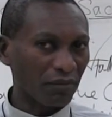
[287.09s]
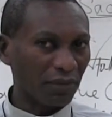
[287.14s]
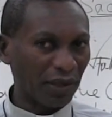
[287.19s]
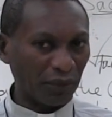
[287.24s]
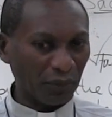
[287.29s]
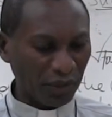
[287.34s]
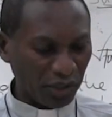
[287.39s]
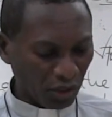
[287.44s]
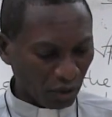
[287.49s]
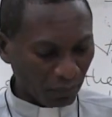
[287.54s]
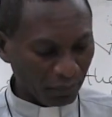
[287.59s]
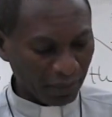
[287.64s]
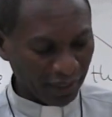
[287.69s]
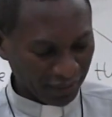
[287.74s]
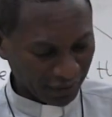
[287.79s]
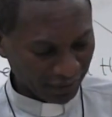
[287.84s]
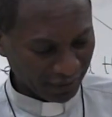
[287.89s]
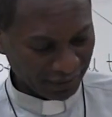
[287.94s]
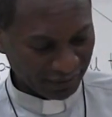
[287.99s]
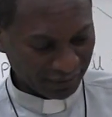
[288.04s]
But we know
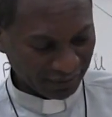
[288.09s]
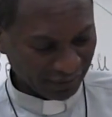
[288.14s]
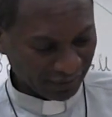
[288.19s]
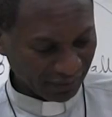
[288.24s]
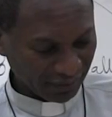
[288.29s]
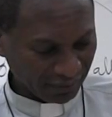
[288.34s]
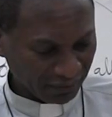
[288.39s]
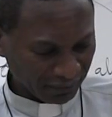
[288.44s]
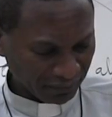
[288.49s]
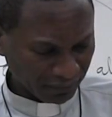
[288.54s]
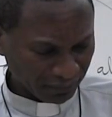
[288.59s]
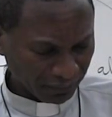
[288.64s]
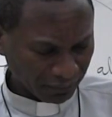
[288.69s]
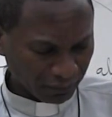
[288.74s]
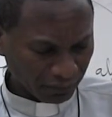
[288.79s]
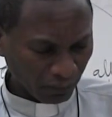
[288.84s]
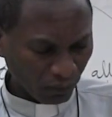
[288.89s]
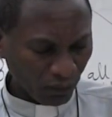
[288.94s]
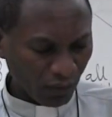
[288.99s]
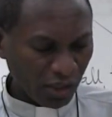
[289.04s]
better.
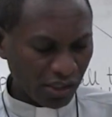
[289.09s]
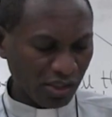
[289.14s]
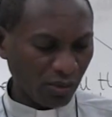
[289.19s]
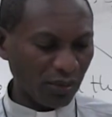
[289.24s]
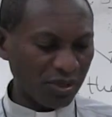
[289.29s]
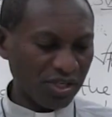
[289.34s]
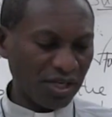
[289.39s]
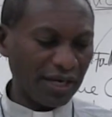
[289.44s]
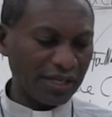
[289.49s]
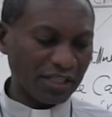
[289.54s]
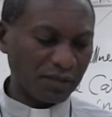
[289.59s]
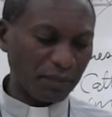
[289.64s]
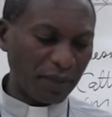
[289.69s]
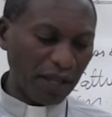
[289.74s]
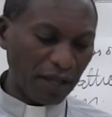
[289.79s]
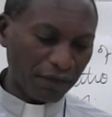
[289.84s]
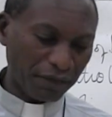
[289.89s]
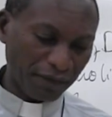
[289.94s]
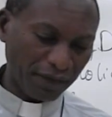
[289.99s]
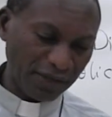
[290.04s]
So we shall
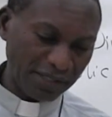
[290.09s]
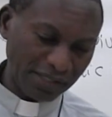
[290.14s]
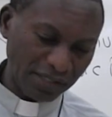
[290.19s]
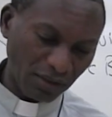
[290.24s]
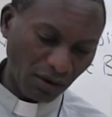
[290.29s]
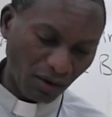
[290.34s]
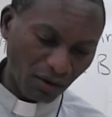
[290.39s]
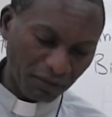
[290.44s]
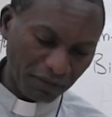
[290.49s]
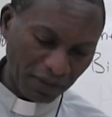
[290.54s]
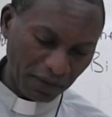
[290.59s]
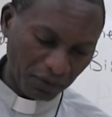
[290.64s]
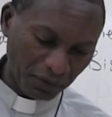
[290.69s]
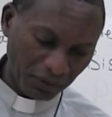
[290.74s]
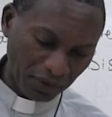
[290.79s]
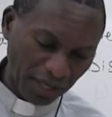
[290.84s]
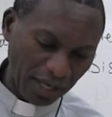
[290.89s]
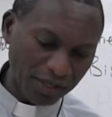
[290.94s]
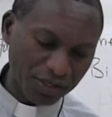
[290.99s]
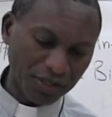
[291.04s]
speak first of the
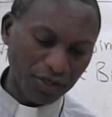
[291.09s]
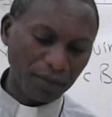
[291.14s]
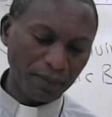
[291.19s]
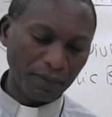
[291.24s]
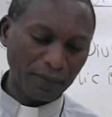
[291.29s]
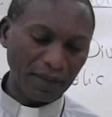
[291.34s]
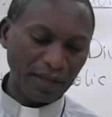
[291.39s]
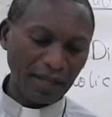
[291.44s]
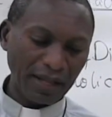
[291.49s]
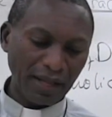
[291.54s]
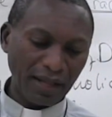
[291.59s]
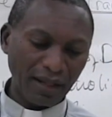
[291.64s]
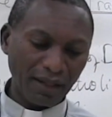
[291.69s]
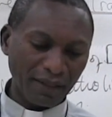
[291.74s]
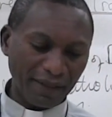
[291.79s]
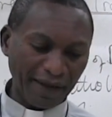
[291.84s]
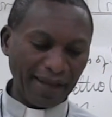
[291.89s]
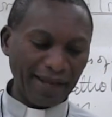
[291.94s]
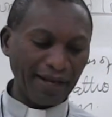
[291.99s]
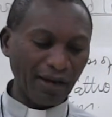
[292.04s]
Creator,
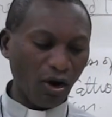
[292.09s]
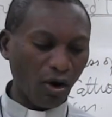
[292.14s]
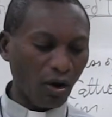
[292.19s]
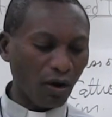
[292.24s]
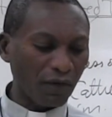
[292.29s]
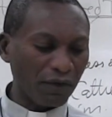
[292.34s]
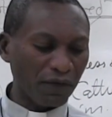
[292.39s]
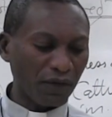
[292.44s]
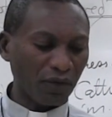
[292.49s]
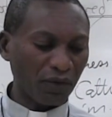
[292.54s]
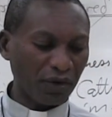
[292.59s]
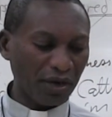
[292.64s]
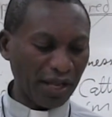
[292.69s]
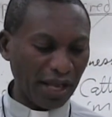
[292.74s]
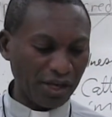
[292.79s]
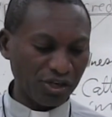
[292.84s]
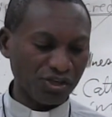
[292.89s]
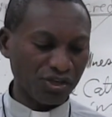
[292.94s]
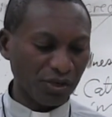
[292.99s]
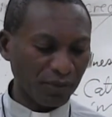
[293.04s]
then of
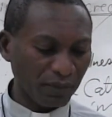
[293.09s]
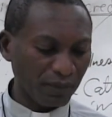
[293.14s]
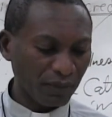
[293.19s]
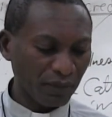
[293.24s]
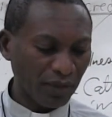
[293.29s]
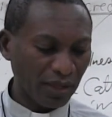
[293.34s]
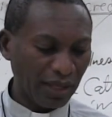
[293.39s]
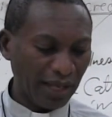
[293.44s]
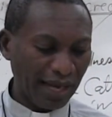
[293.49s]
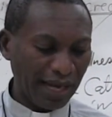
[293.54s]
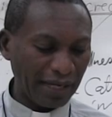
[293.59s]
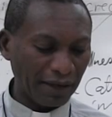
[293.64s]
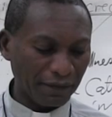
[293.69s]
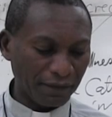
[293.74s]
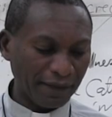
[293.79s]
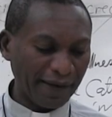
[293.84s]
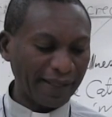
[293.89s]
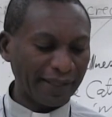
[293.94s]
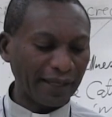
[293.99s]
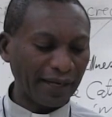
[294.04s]
creation, and
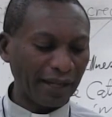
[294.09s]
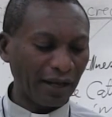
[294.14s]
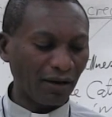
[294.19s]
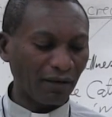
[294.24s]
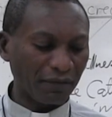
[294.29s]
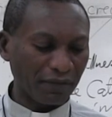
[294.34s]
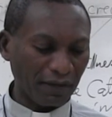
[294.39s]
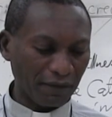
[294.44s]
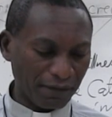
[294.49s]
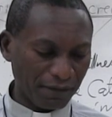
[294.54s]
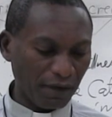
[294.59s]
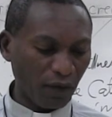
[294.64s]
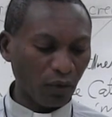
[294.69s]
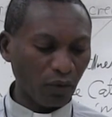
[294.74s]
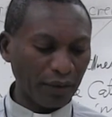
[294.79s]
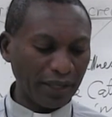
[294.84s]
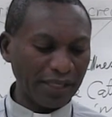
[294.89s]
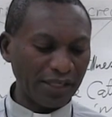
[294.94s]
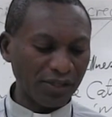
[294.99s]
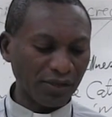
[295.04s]
finally of the
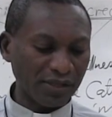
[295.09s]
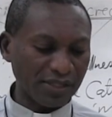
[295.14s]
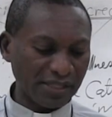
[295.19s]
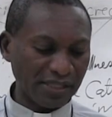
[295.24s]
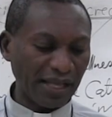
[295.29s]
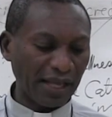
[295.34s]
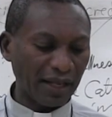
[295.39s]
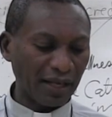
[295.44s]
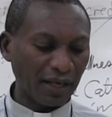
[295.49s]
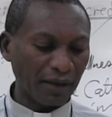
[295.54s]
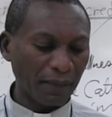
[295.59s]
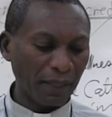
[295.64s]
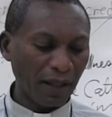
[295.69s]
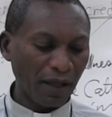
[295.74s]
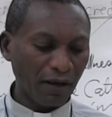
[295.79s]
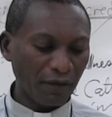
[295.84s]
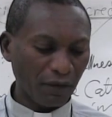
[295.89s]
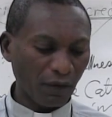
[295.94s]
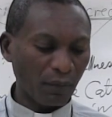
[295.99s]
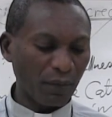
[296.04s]
fall into sin
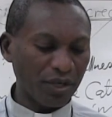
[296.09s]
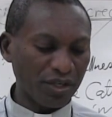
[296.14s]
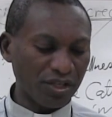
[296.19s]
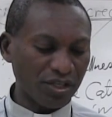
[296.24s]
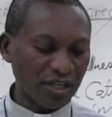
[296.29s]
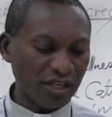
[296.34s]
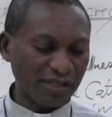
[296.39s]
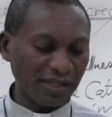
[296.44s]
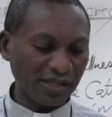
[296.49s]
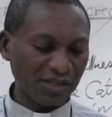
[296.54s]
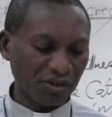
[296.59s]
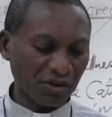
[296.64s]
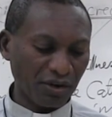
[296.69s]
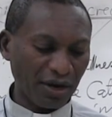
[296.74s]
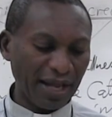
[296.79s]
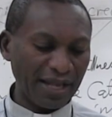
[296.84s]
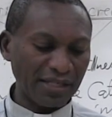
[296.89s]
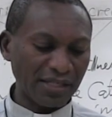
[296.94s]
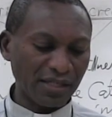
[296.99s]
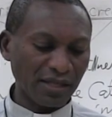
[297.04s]
from which Jesus
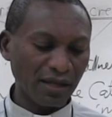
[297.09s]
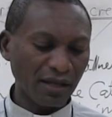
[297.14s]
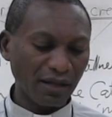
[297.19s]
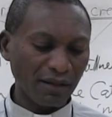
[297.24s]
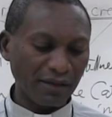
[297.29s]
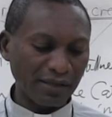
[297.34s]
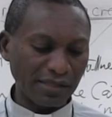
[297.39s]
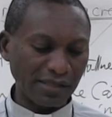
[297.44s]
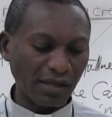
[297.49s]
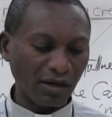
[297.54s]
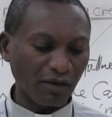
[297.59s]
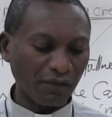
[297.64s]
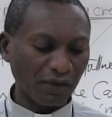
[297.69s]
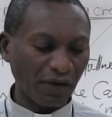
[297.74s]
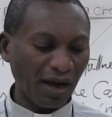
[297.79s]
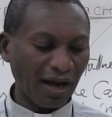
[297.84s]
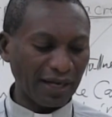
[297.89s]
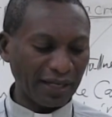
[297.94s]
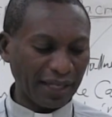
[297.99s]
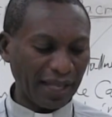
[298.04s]
Christ the Son
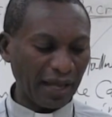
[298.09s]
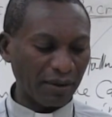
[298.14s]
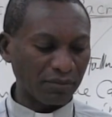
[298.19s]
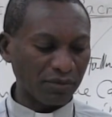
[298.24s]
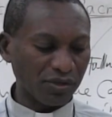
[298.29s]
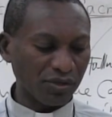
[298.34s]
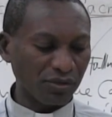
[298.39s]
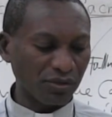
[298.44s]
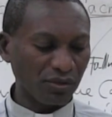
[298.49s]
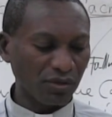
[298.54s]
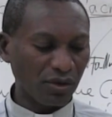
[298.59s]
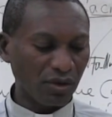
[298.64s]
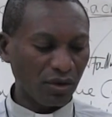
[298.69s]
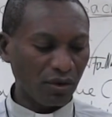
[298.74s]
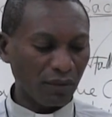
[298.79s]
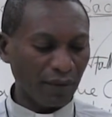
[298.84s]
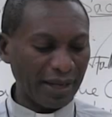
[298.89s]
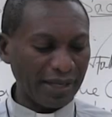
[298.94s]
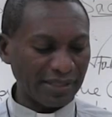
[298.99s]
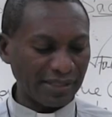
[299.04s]
of God came to
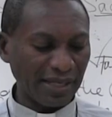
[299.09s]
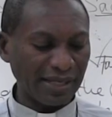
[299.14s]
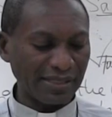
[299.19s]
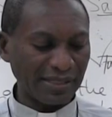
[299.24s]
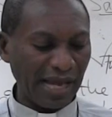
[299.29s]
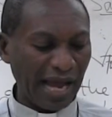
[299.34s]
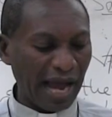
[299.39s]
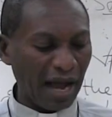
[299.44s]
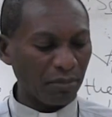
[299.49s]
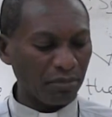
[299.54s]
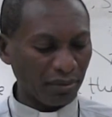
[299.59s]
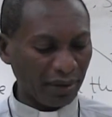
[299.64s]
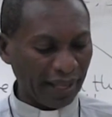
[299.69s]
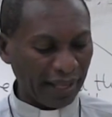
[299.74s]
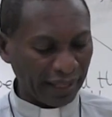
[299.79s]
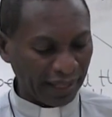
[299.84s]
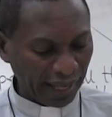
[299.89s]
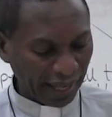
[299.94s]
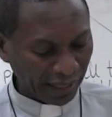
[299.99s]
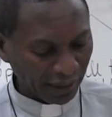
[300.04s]
raise us up
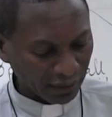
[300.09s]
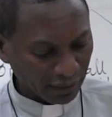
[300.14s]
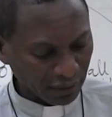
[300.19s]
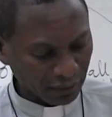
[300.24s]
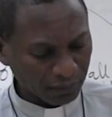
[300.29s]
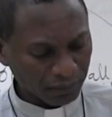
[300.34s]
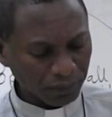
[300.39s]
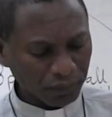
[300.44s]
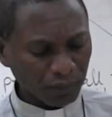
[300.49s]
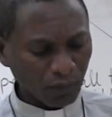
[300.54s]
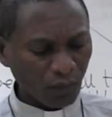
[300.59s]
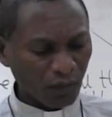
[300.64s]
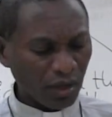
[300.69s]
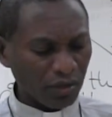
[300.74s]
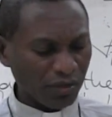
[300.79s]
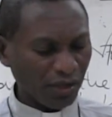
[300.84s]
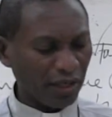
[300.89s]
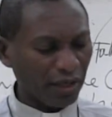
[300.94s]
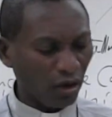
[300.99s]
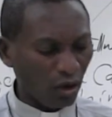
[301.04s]
again.
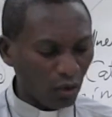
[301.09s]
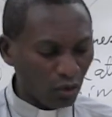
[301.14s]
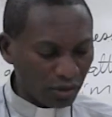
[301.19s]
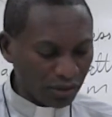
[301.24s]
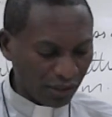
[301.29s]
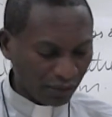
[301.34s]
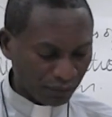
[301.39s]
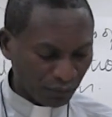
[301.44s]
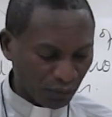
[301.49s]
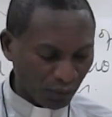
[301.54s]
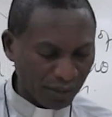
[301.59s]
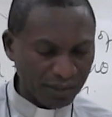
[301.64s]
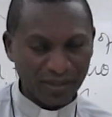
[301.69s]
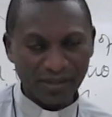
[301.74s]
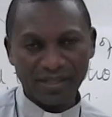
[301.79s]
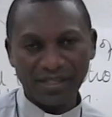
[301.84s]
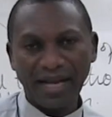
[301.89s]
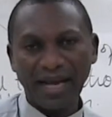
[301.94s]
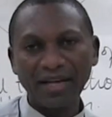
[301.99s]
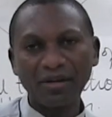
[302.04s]
So in order to
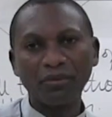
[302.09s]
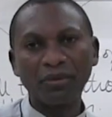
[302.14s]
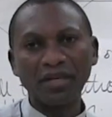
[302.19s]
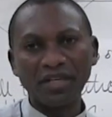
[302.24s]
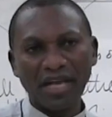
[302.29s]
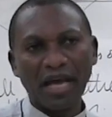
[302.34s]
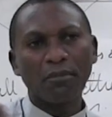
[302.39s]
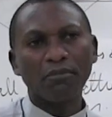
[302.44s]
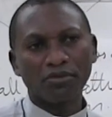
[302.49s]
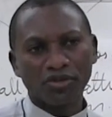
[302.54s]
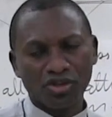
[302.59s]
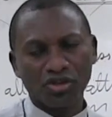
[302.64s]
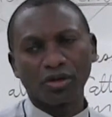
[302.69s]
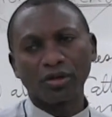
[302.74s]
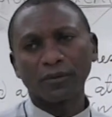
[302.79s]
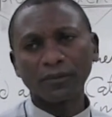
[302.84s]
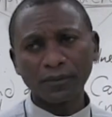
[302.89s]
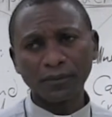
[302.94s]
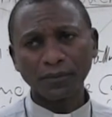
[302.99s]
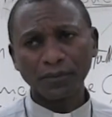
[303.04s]
understand
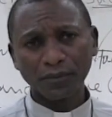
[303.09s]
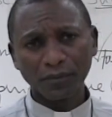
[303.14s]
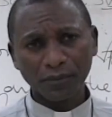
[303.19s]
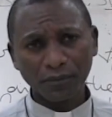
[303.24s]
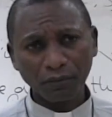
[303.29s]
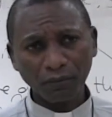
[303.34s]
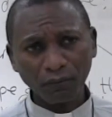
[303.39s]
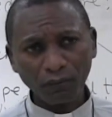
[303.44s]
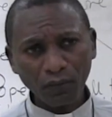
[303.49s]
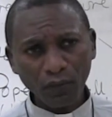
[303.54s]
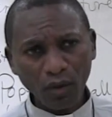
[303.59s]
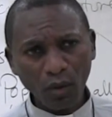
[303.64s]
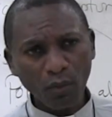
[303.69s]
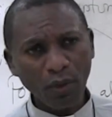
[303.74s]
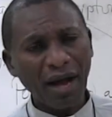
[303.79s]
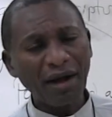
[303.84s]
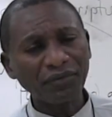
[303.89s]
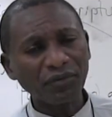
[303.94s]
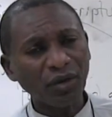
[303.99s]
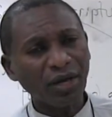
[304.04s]
redemption,
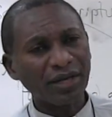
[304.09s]
we have